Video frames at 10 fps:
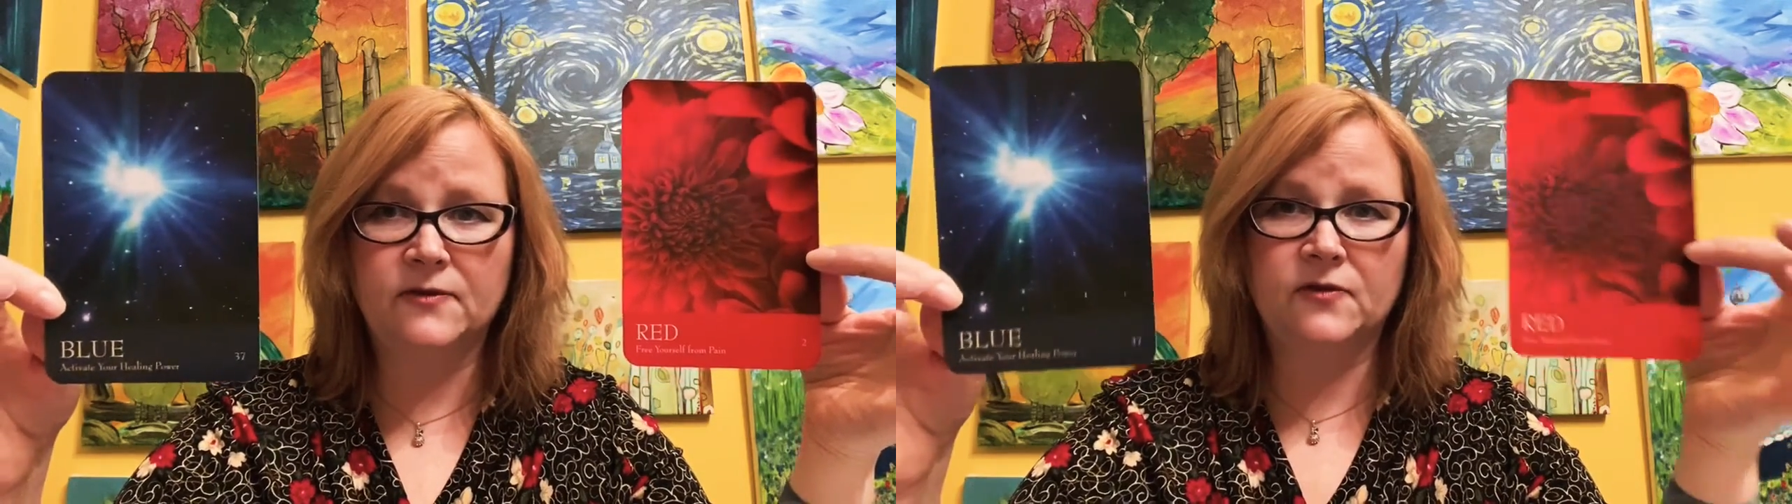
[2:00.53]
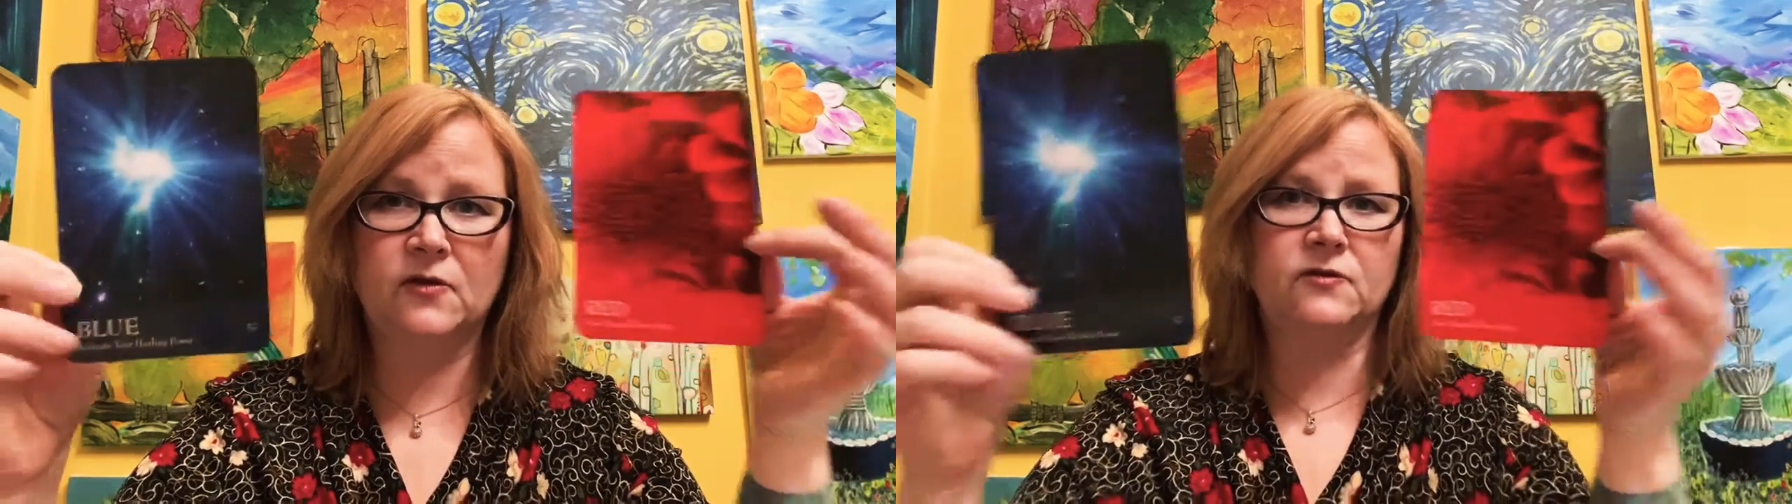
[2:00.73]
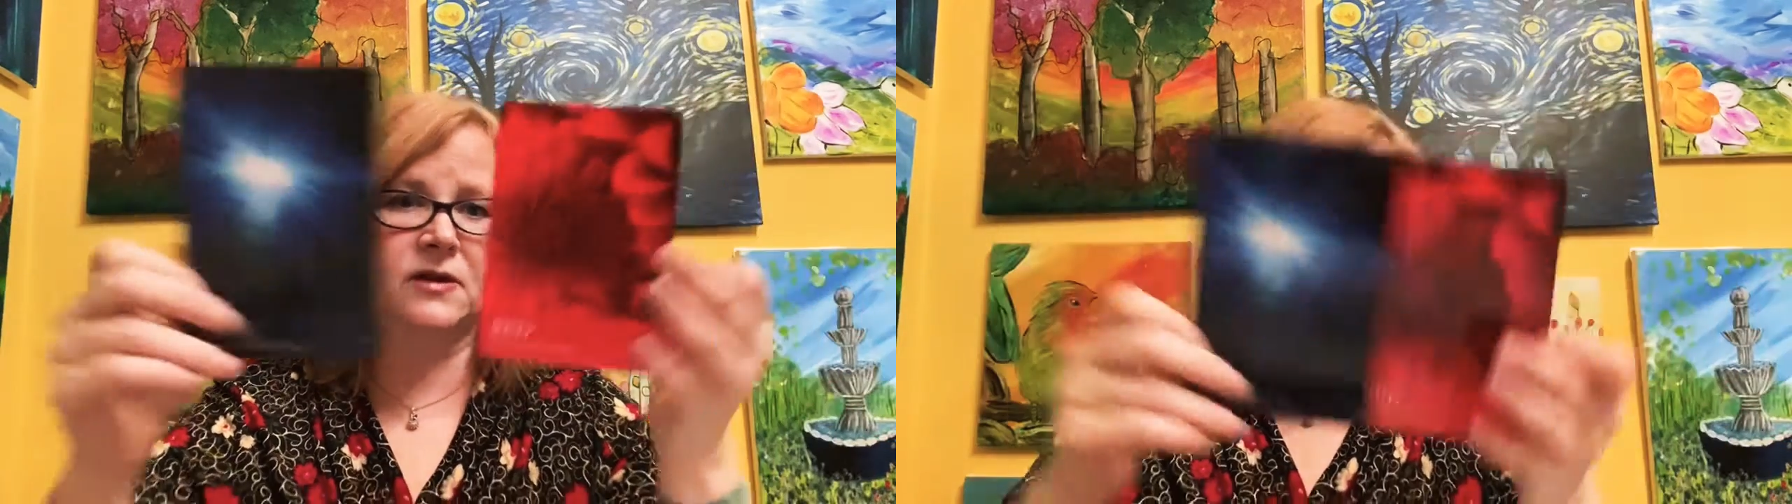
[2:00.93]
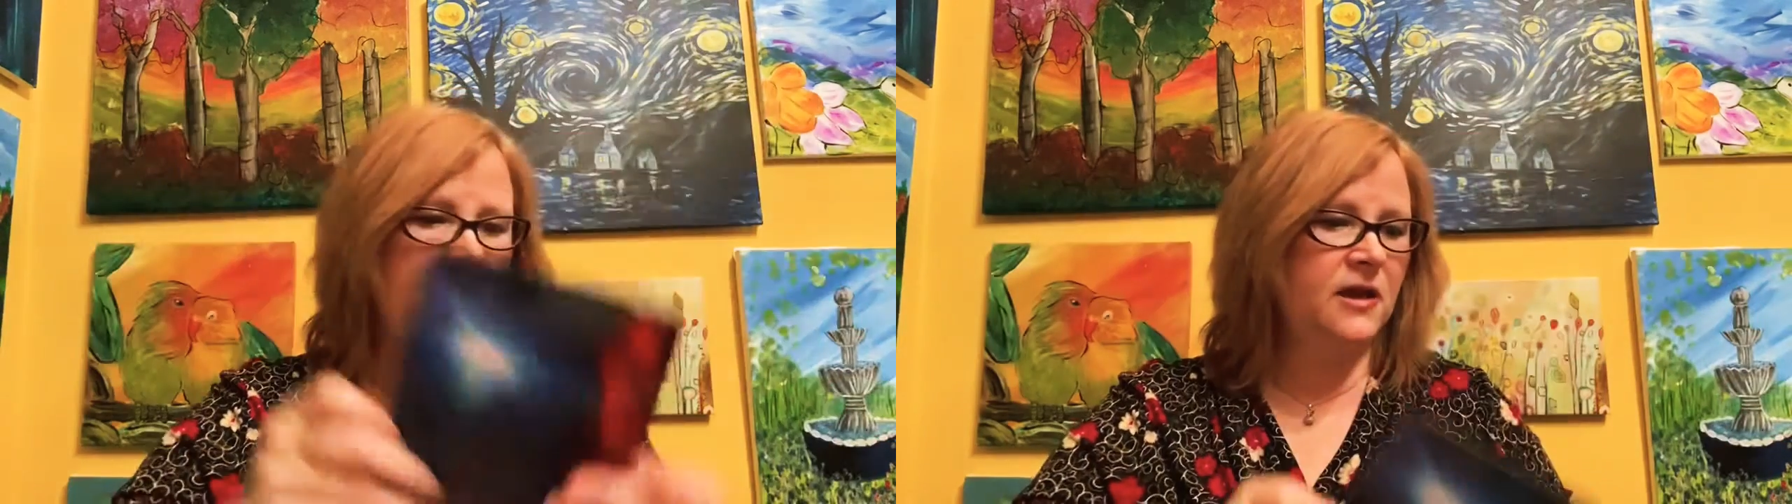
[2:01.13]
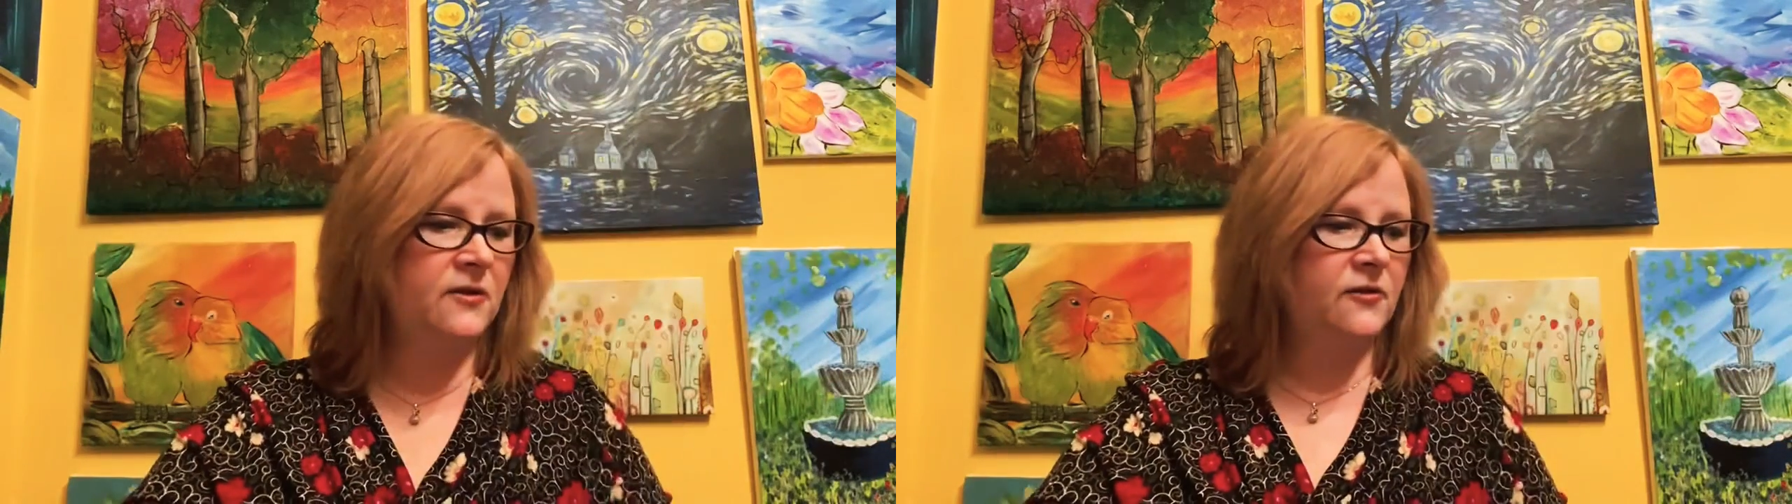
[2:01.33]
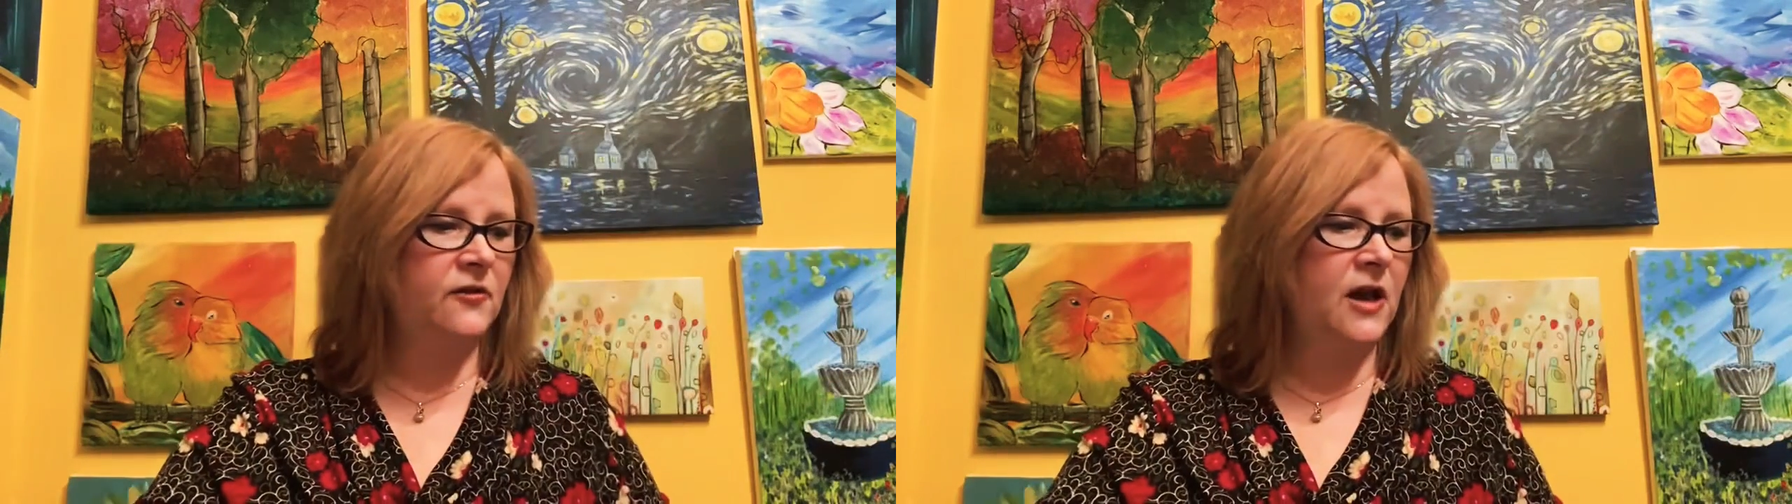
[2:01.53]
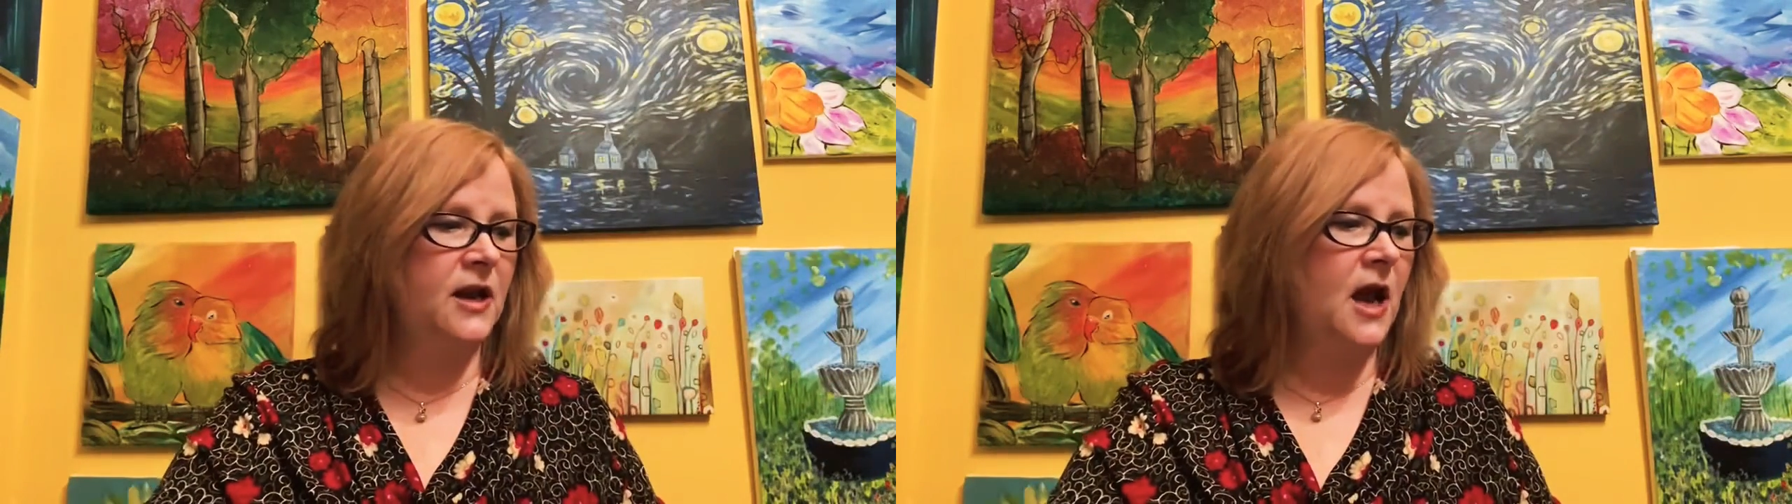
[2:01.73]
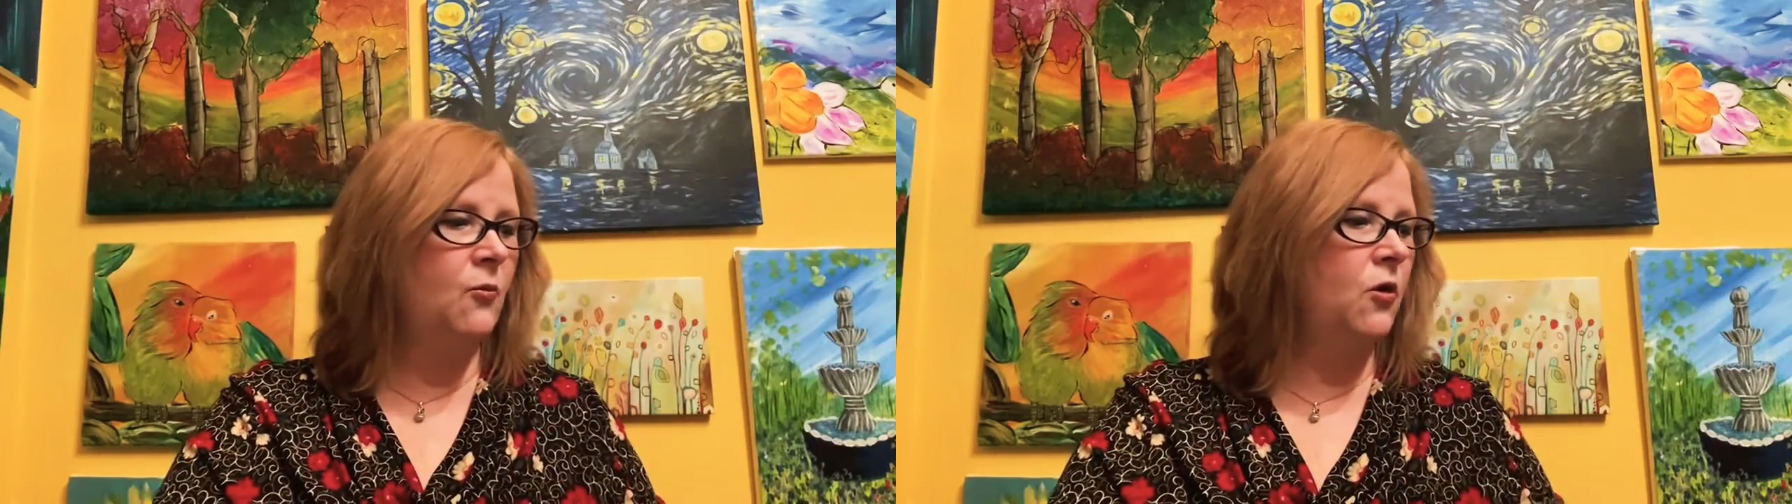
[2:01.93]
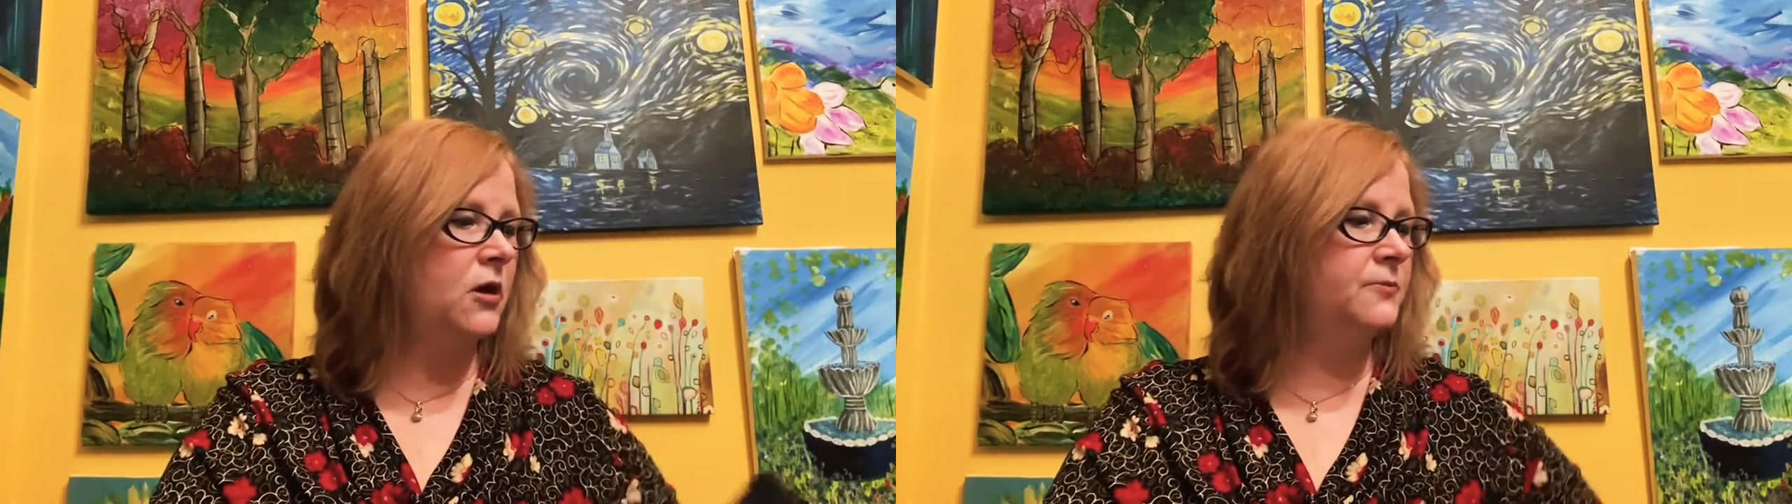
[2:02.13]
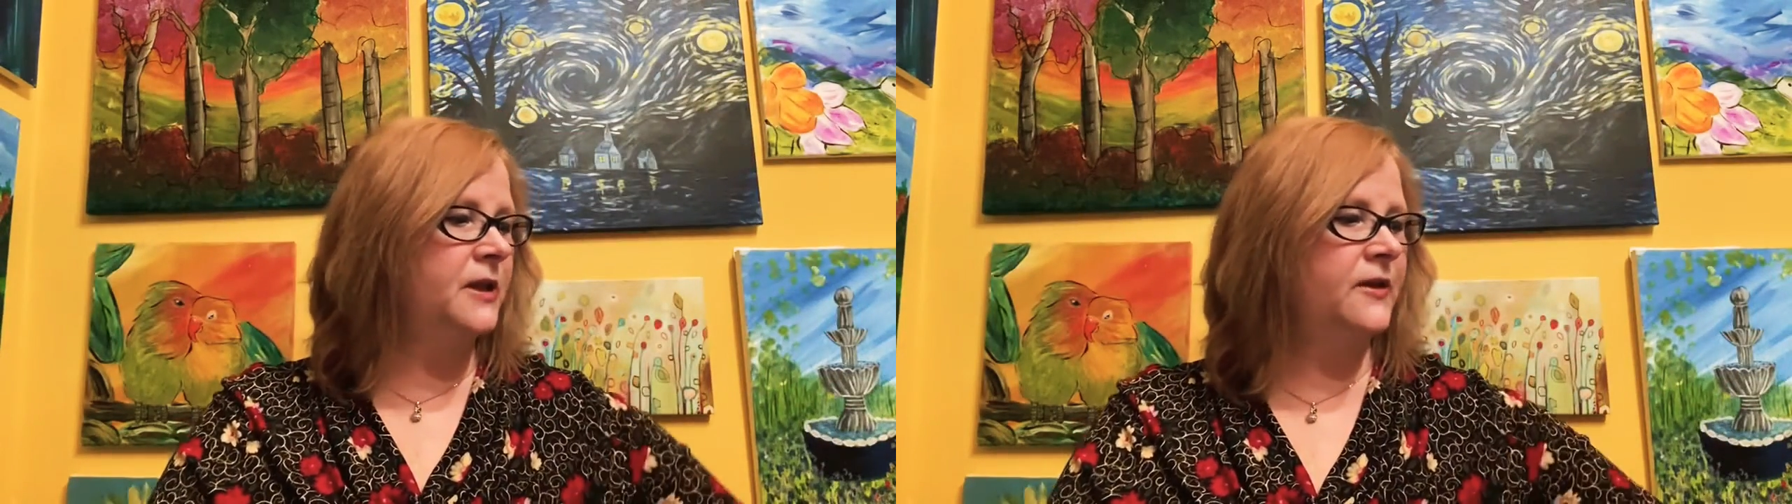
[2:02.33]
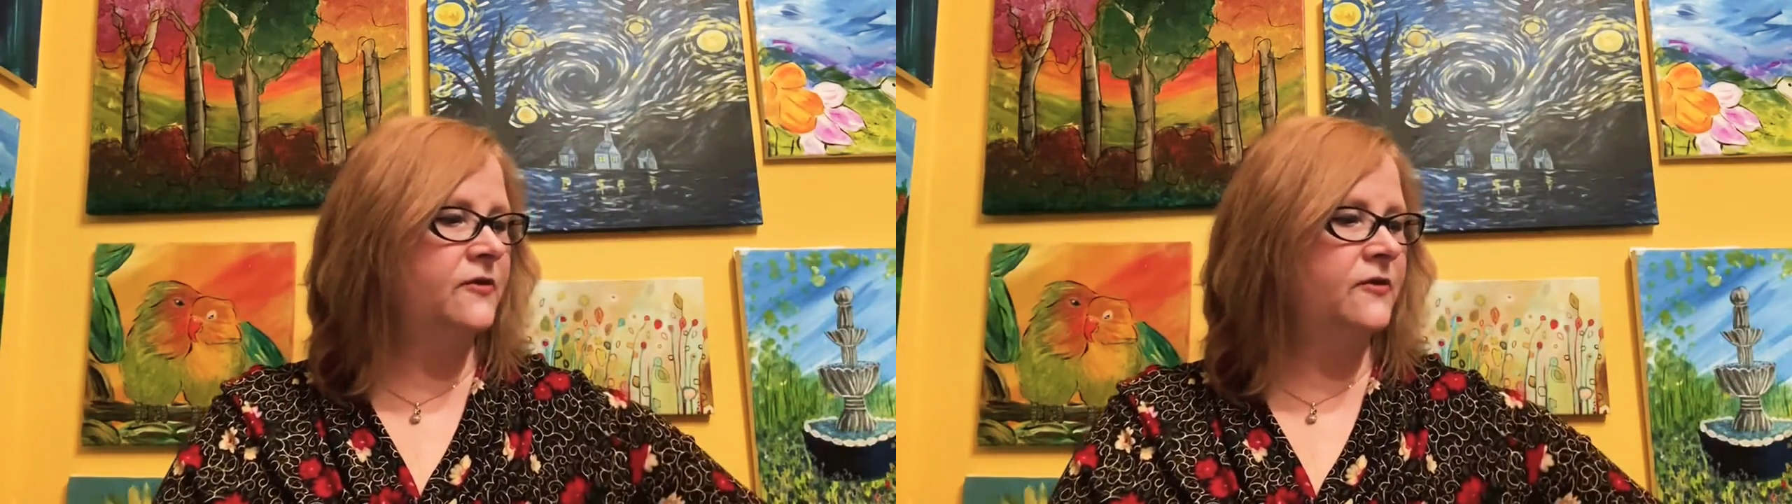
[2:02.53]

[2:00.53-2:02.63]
So Nathaniel said, I want to bless